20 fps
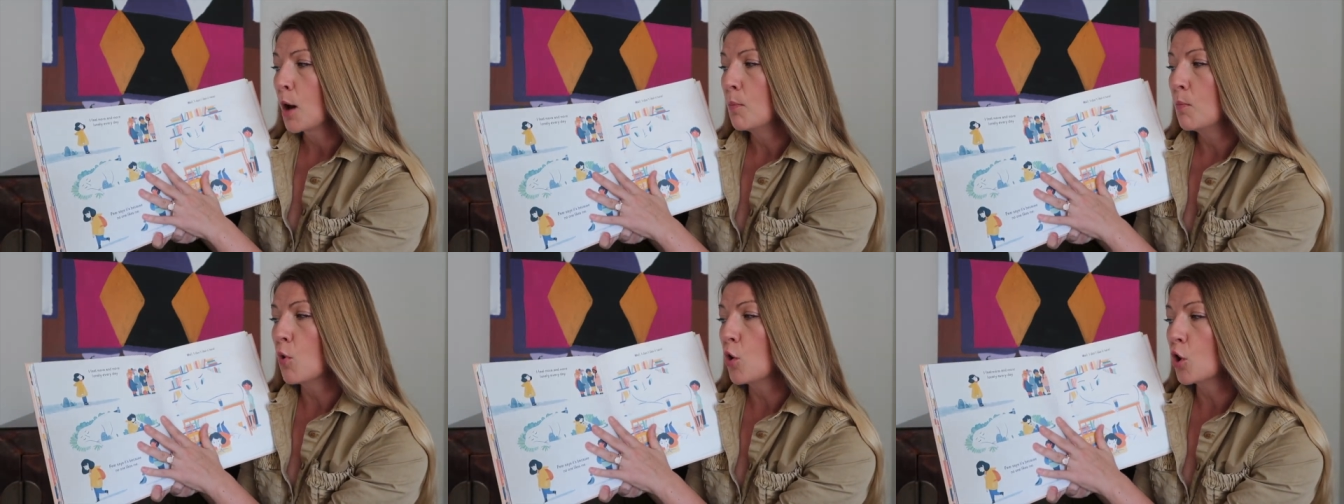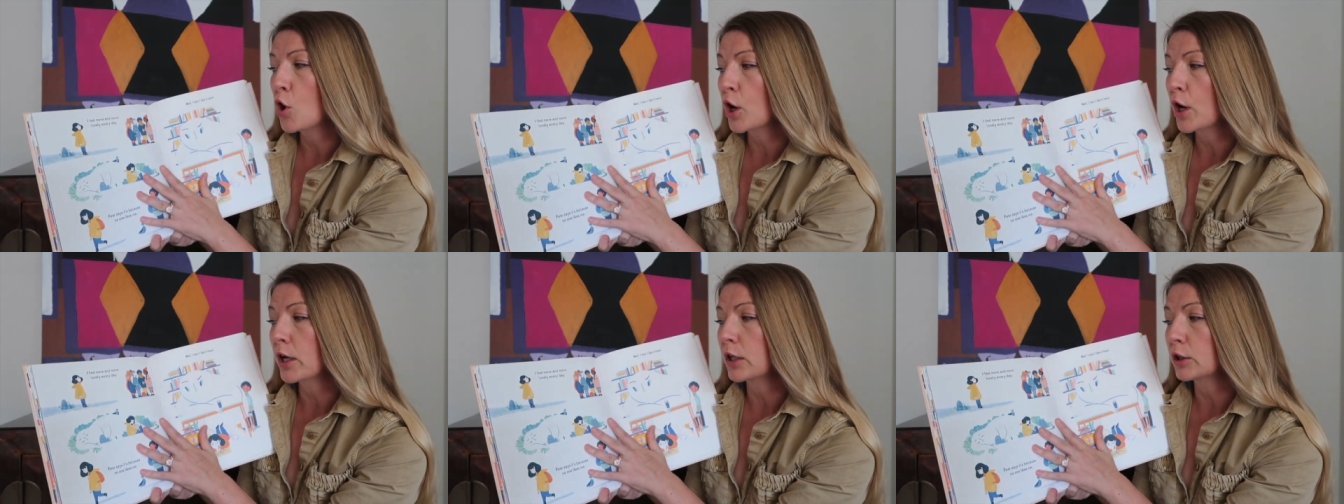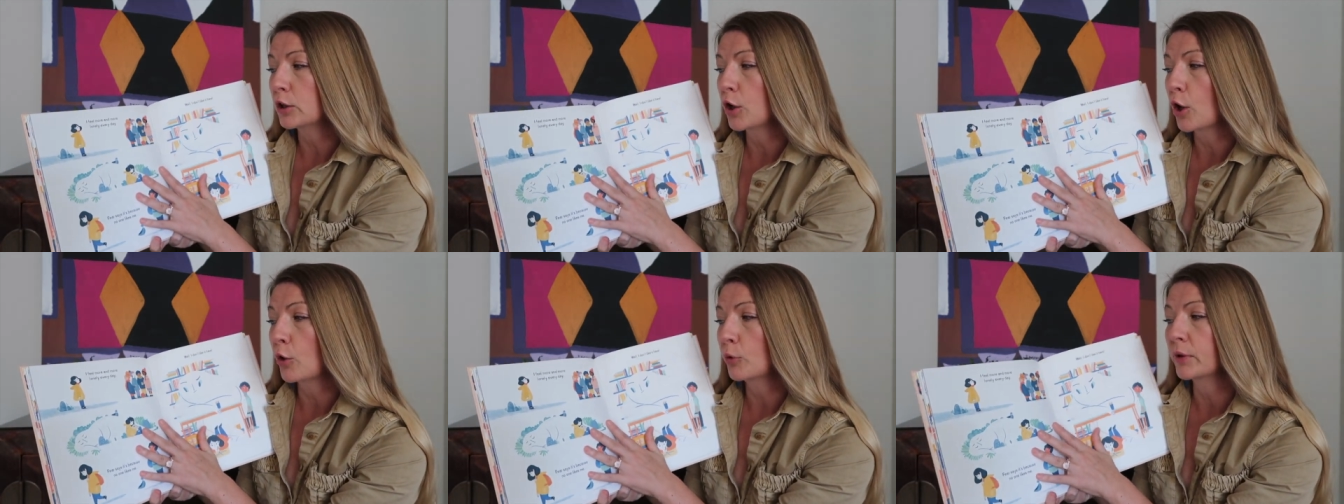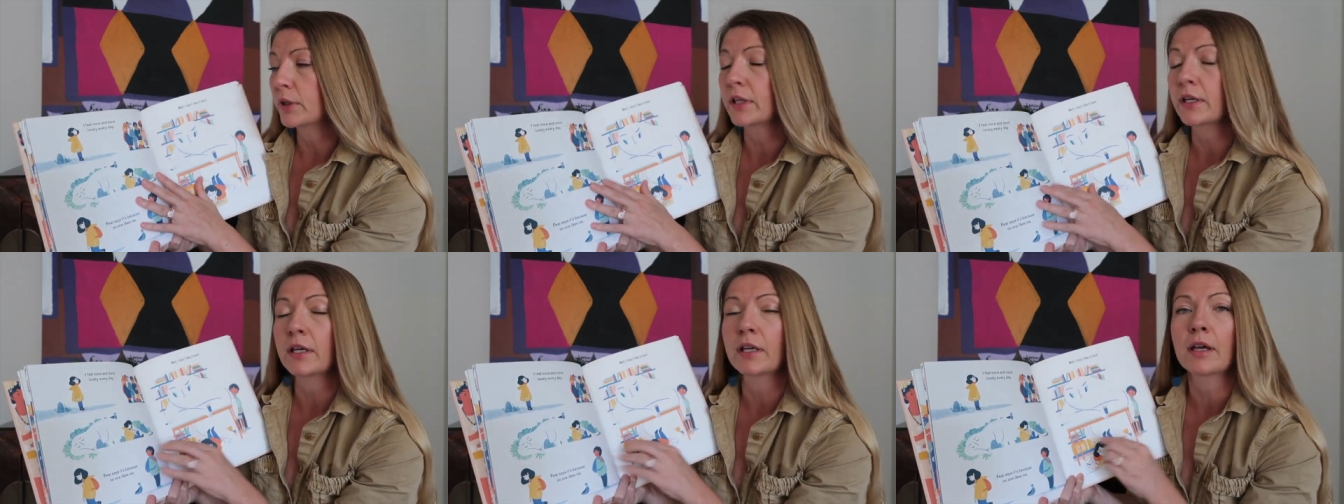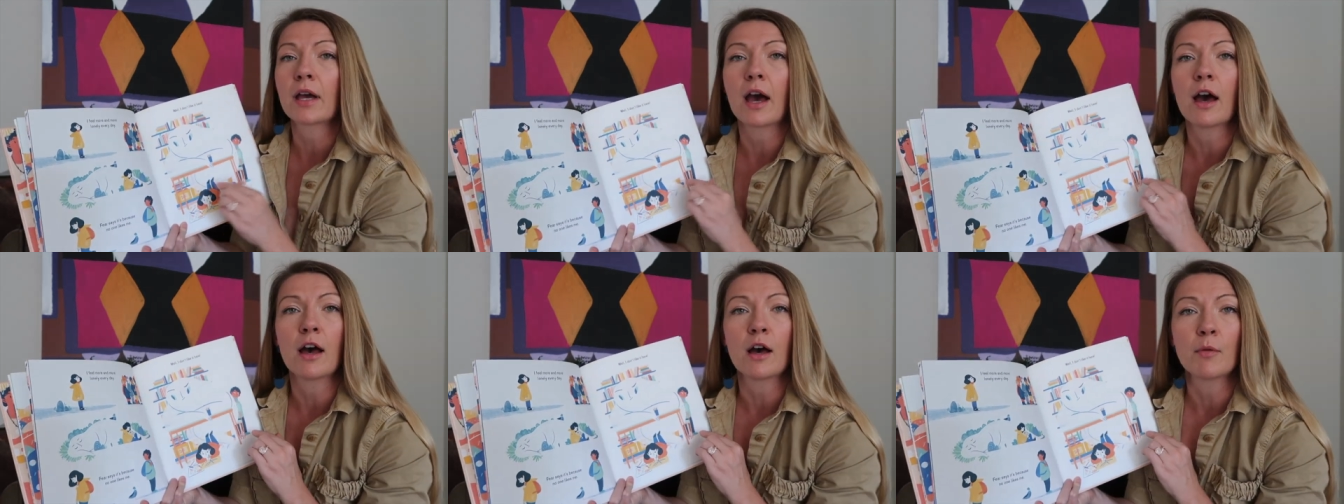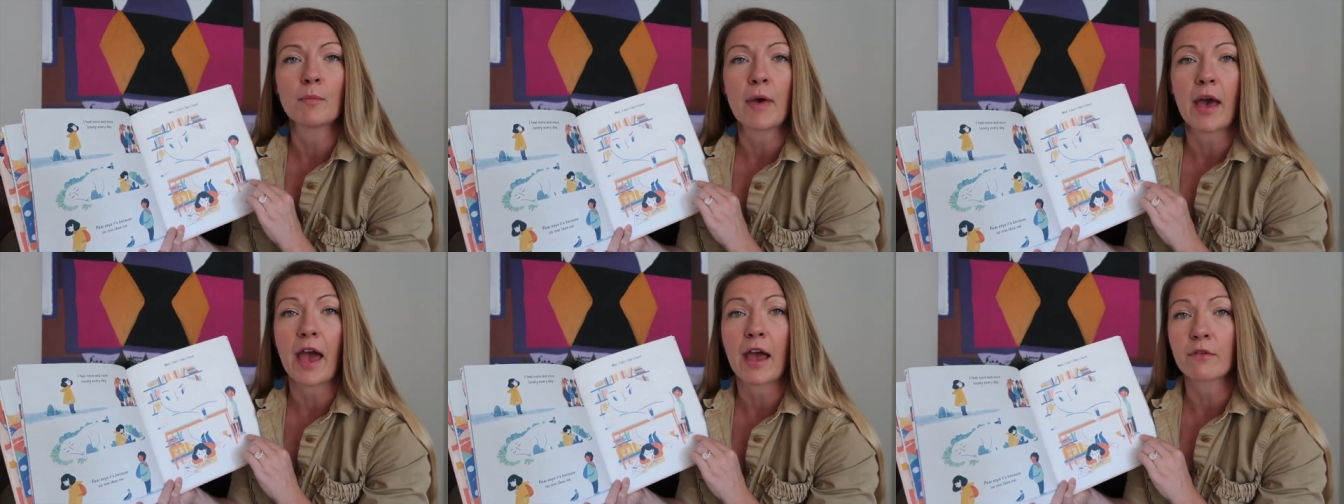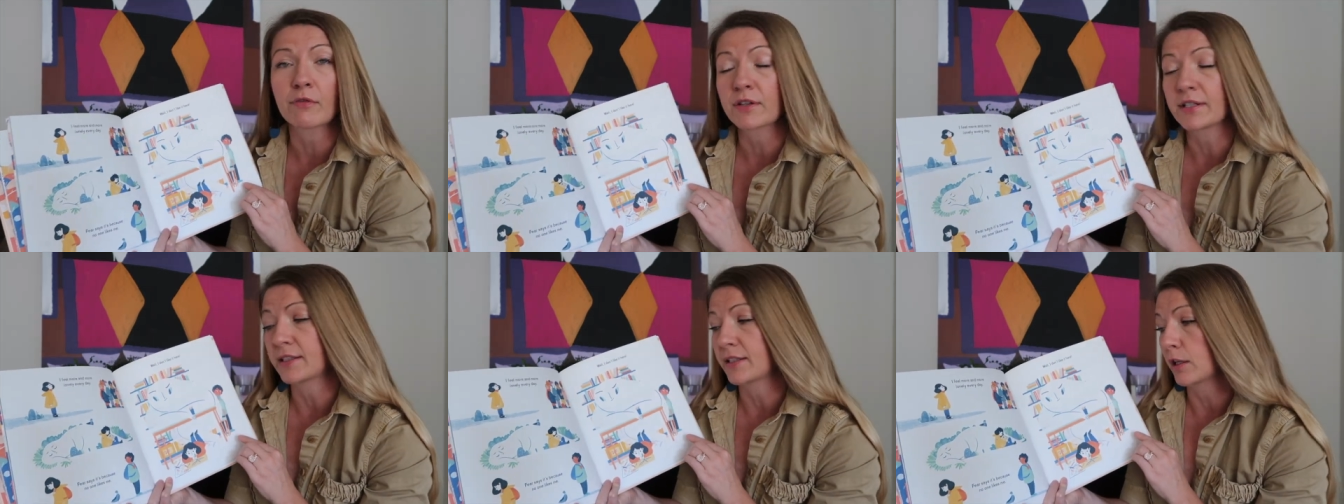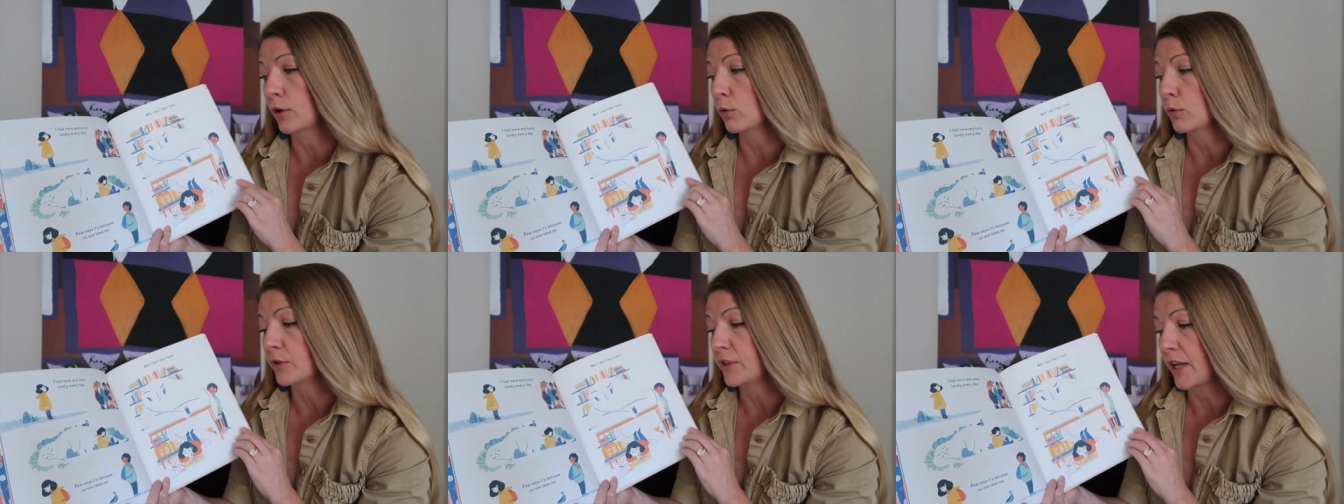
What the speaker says: more lonely every single